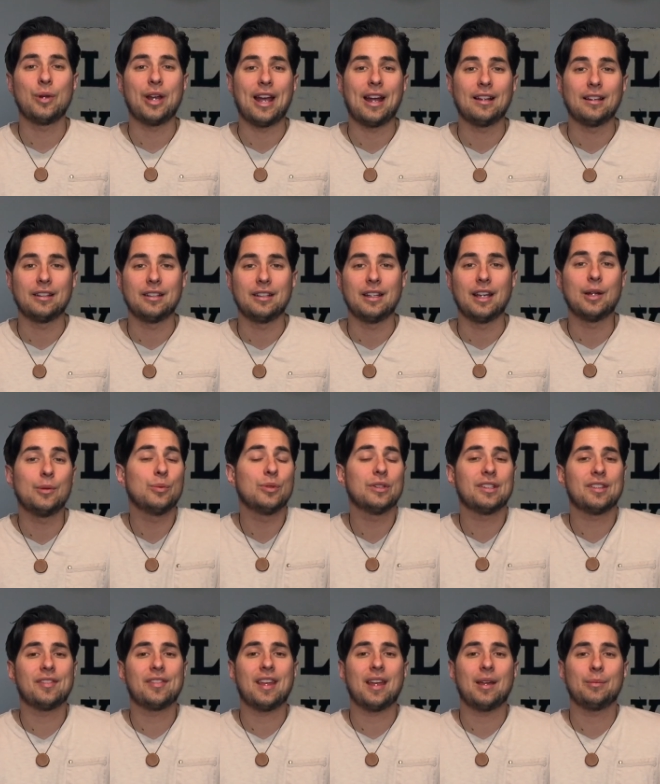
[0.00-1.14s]
reality. And what
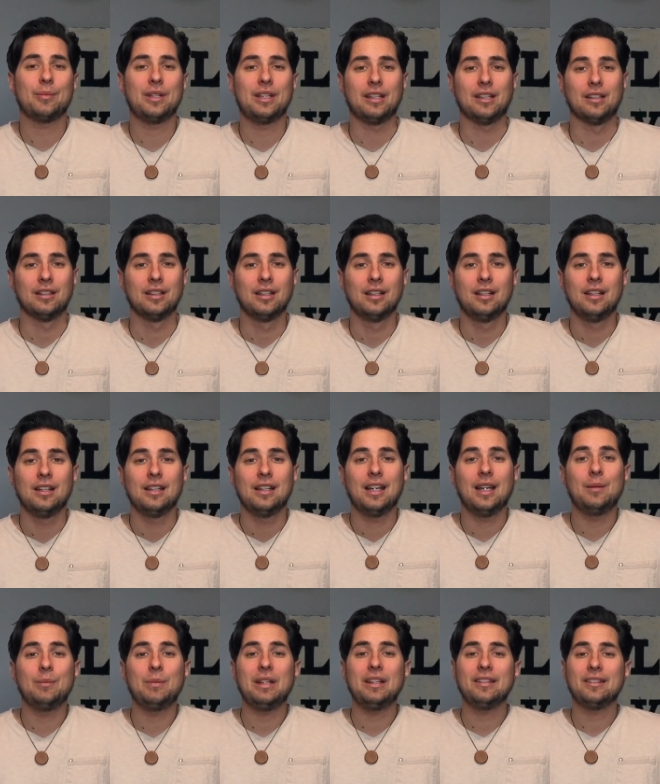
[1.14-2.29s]
does that mean?
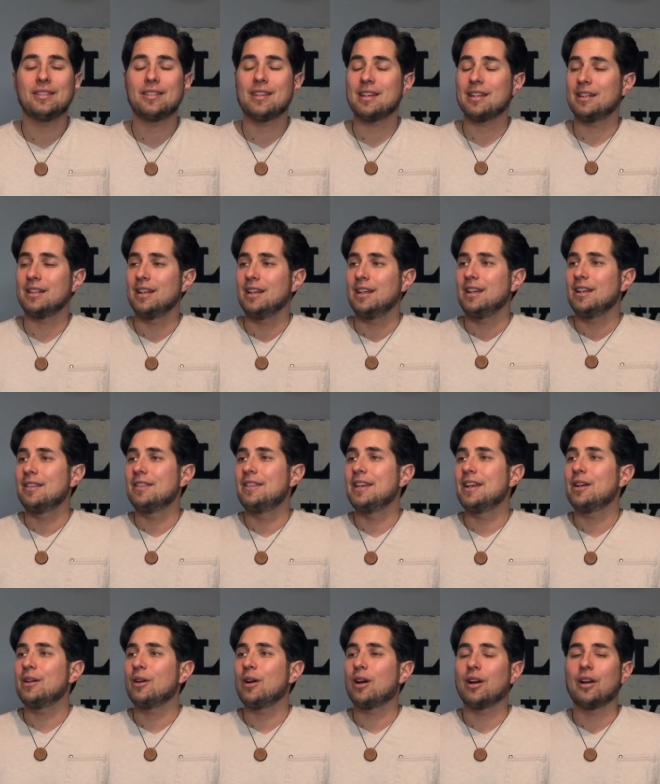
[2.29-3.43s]
It means that
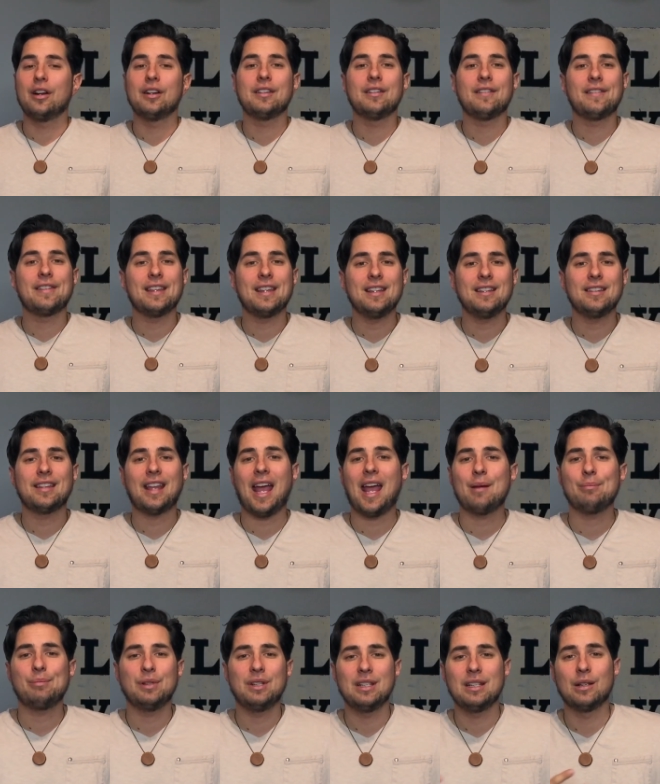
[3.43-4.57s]
there are things
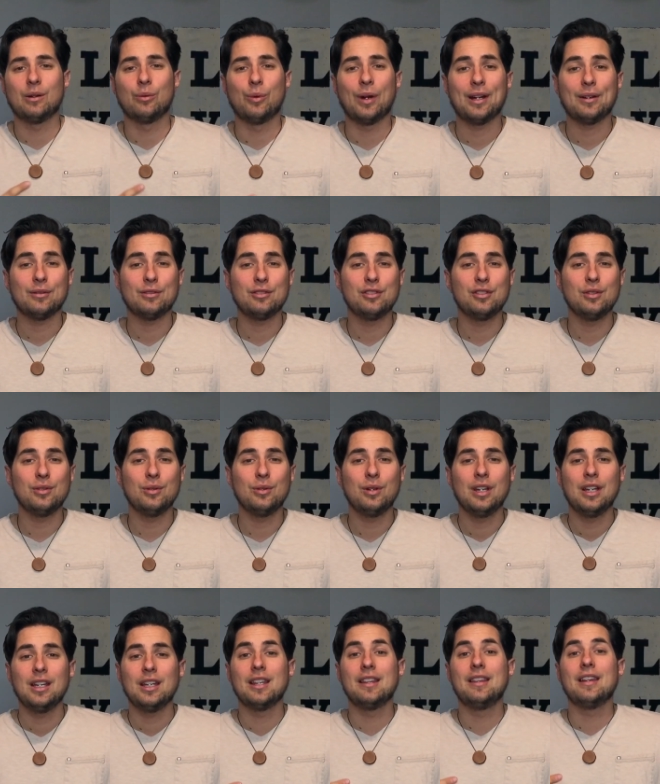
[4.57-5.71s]
happening around you,
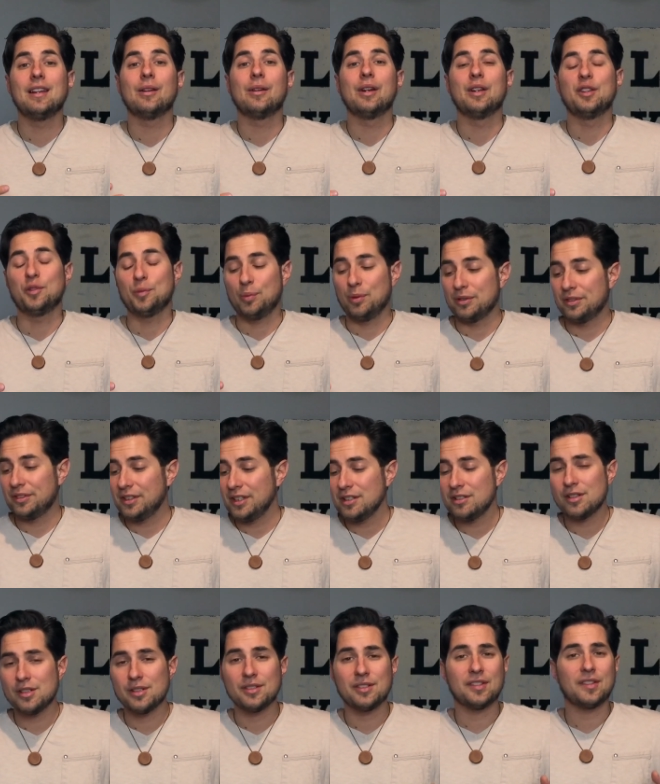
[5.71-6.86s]
there is
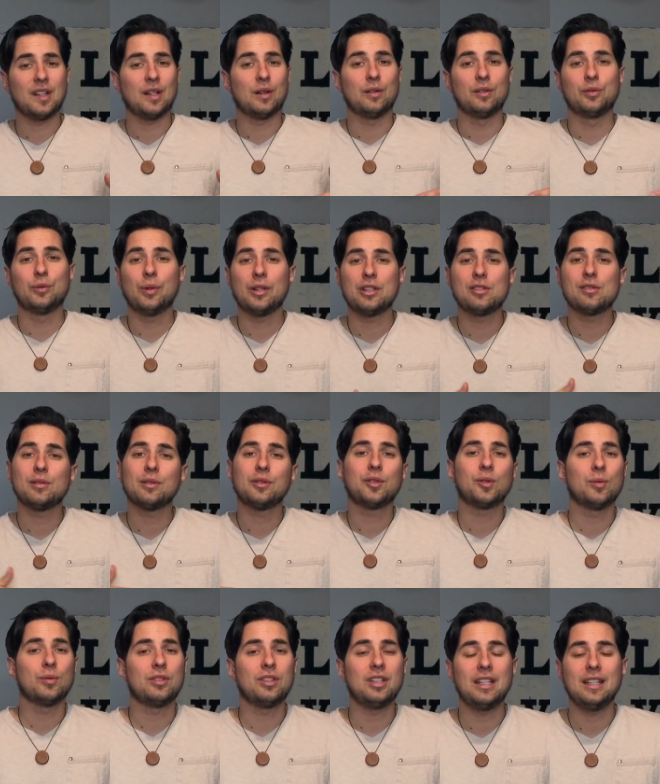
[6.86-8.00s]
procedures, there is
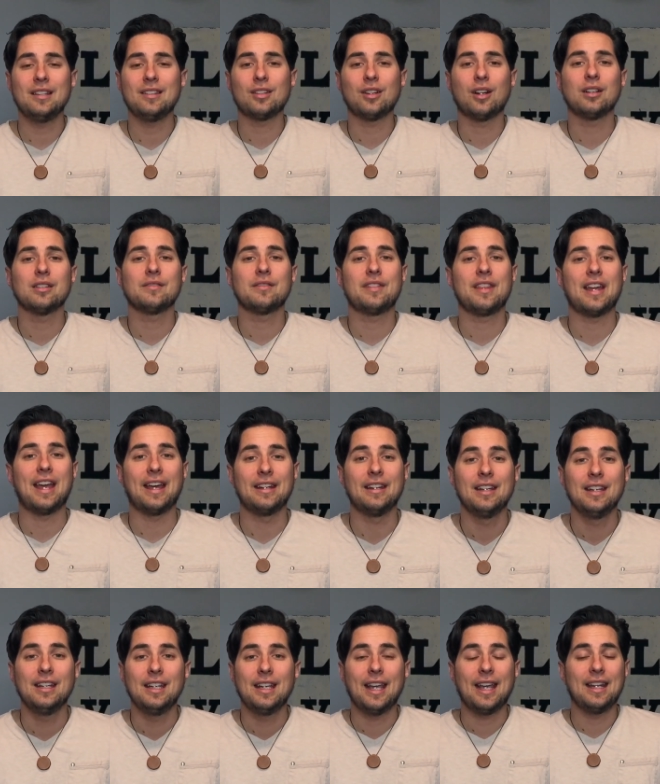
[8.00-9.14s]
routines, all of that,
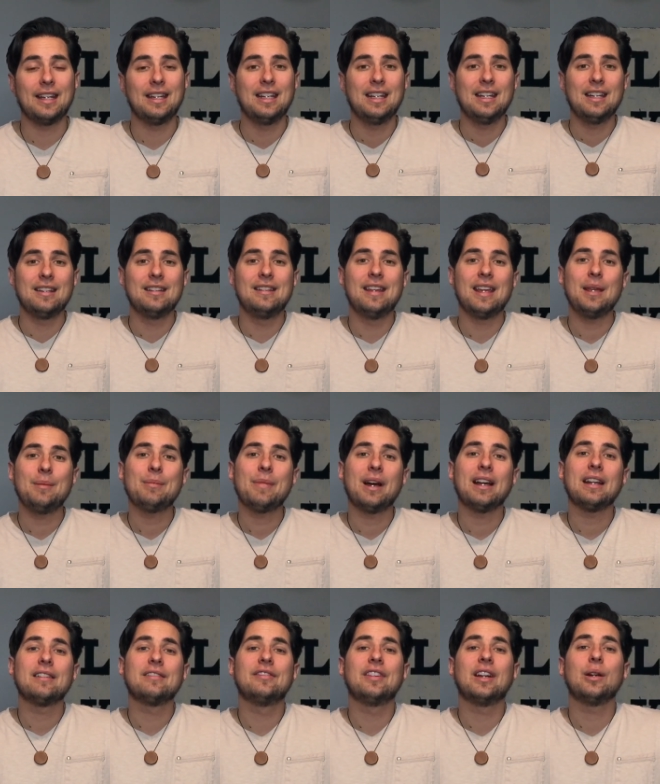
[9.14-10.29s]
and they
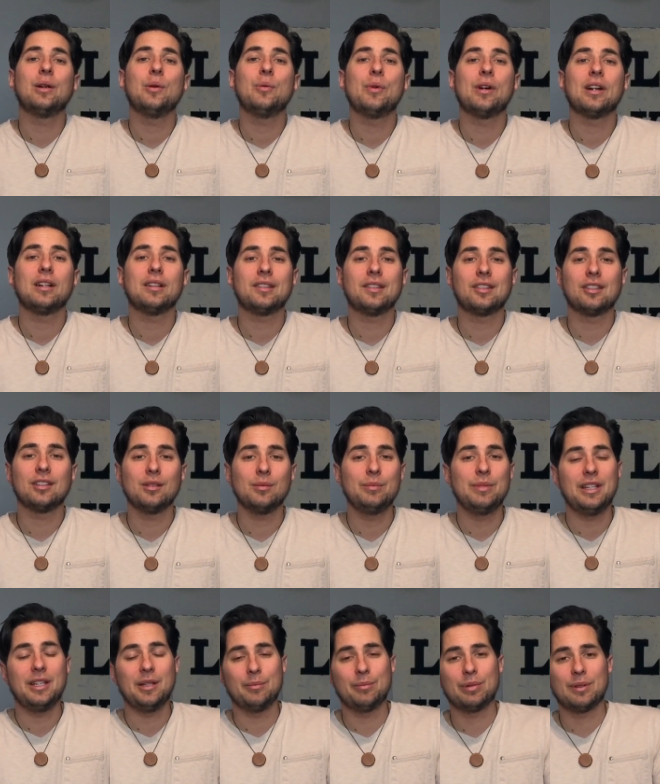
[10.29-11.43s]
might very well still
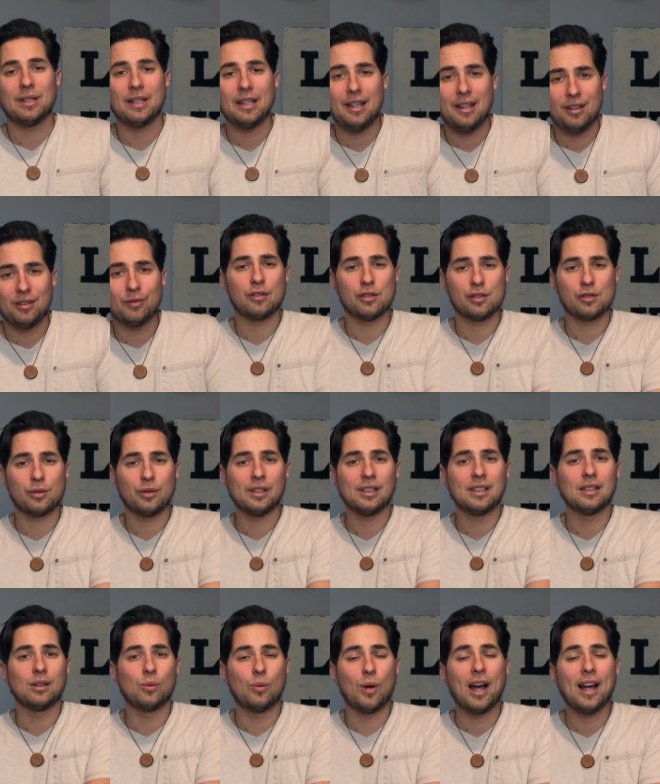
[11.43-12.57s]
be in place for a short
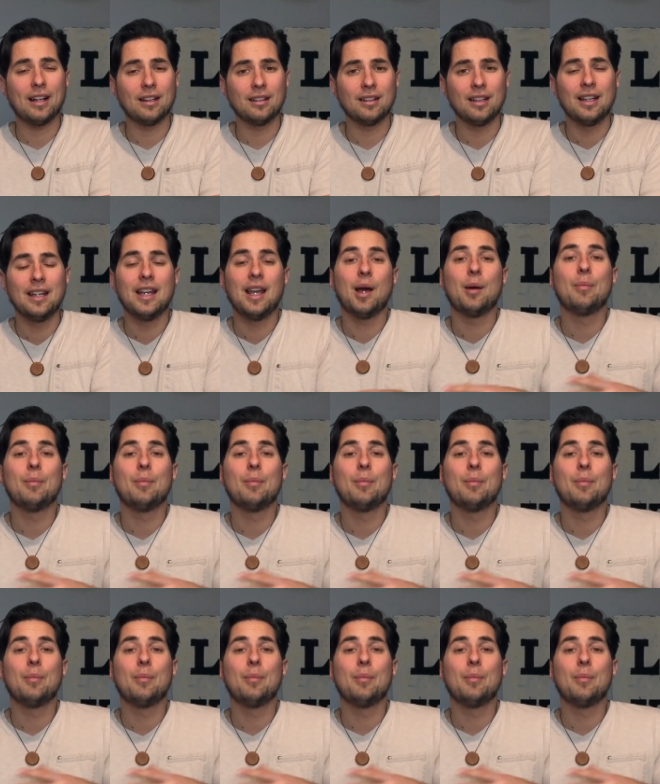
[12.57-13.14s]
little while,